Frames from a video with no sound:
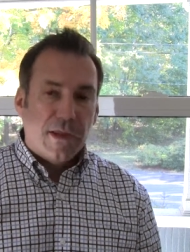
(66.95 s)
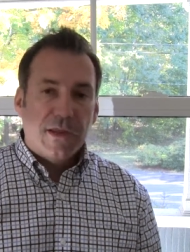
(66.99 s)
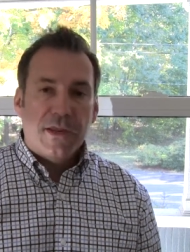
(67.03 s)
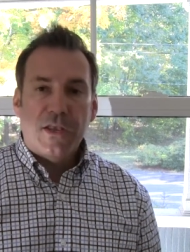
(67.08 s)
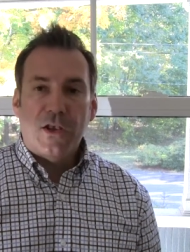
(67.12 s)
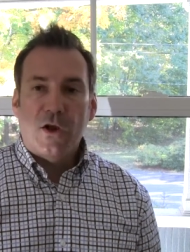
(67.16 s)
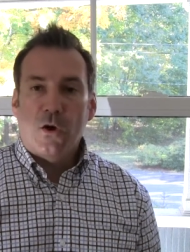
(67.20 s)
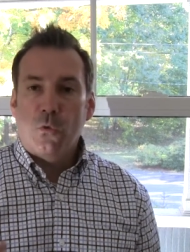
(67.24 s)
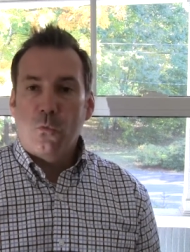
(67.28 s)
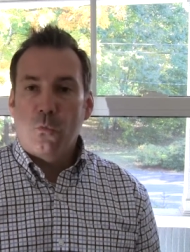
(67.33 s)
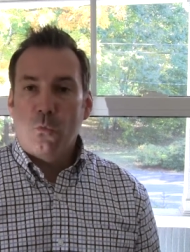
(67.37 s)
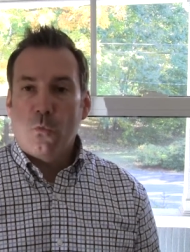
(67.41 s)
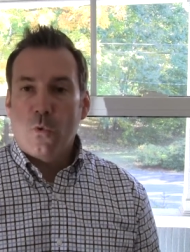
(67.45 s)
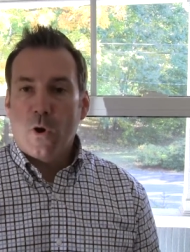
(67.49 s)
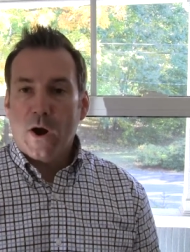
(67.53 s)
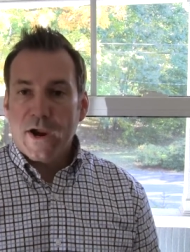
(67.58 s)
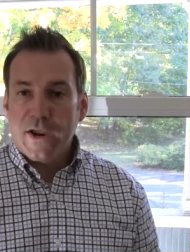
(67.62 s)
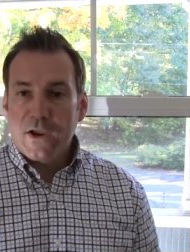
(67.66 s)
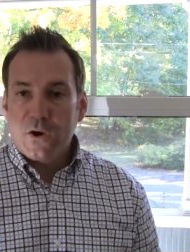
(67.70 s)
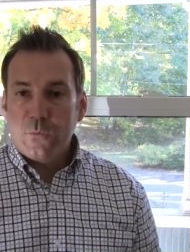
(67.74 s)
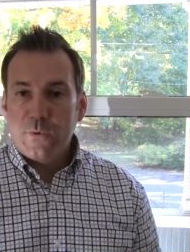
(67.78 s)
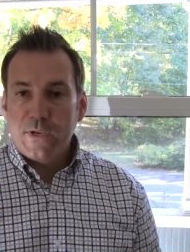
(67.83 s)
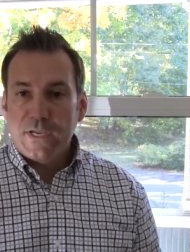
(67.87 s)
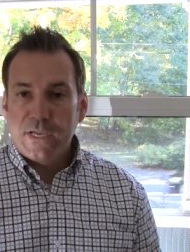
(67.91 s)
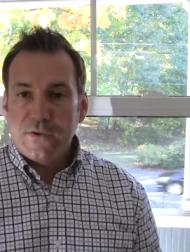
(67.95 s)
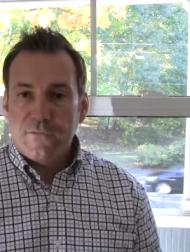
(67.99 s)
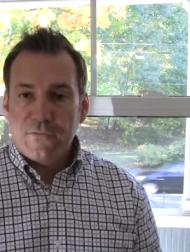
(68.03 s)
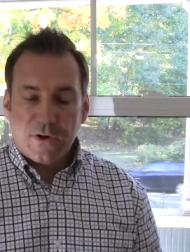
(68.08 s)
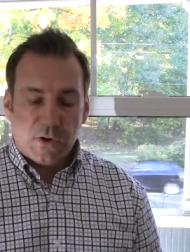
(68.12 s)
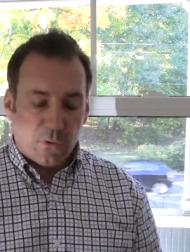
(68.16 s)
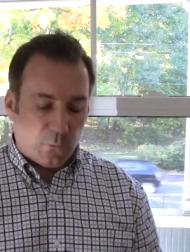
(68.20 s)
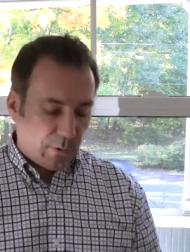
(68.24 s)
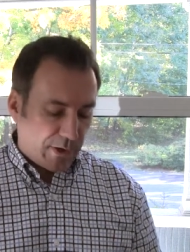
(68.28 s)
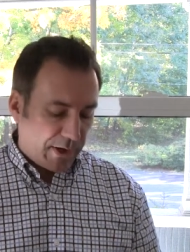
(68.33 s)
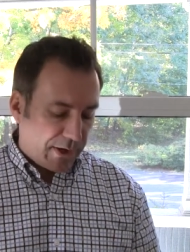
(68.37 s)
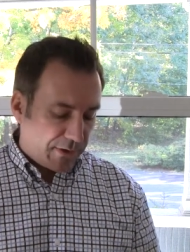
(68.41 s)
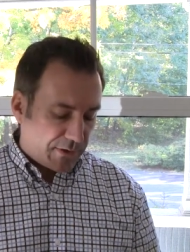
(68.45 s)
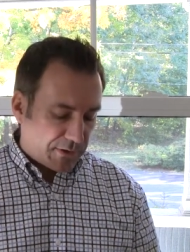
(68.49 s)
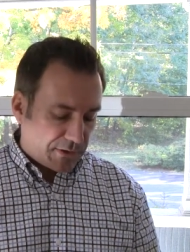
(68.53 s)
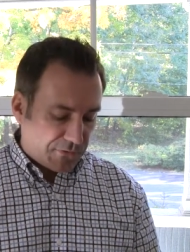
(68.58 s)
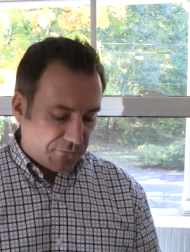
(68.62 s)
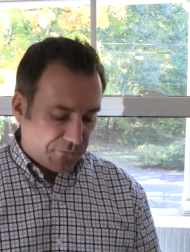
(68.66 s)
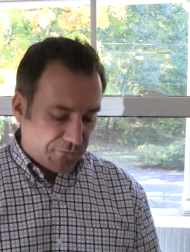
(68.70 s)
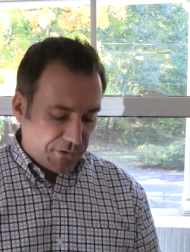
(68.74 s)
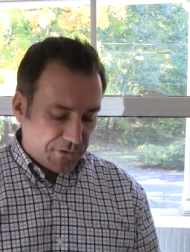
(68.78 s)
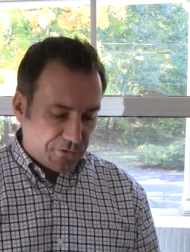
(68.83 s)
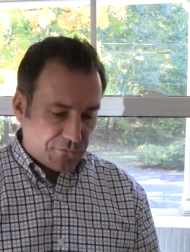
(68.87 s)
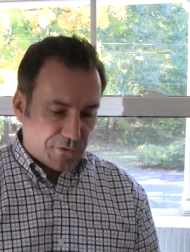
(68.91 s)
Why are we giving away this
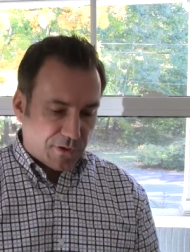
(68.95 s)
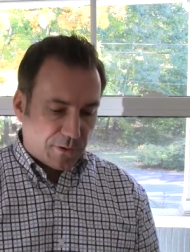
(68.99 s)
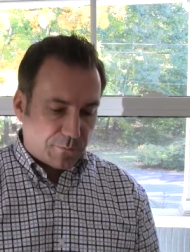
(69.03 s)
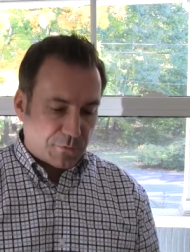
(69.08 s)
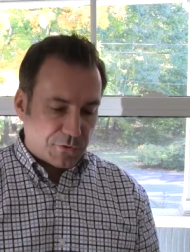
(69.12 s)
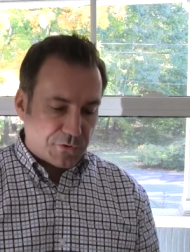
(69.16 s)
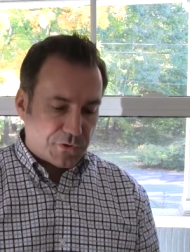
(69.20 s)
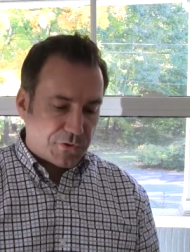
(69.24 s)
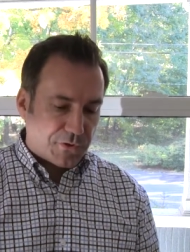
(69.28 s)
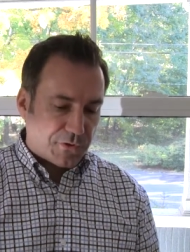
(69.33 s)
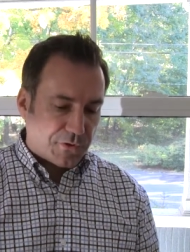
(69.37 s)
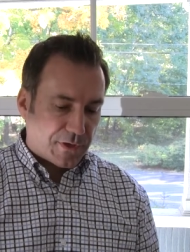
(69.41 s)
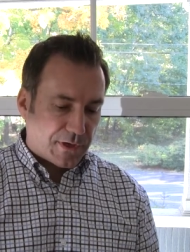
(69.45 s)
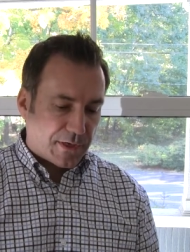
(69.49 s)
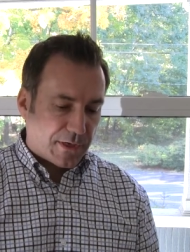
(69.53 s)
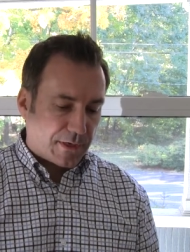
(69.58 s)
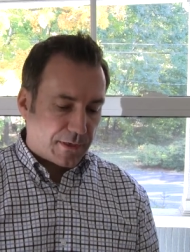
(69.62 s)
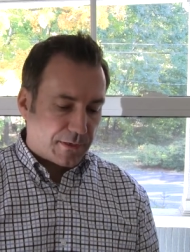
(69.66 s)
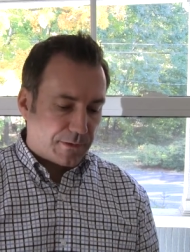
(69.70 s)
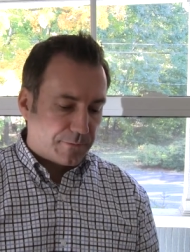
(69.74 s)
free troubleshooting?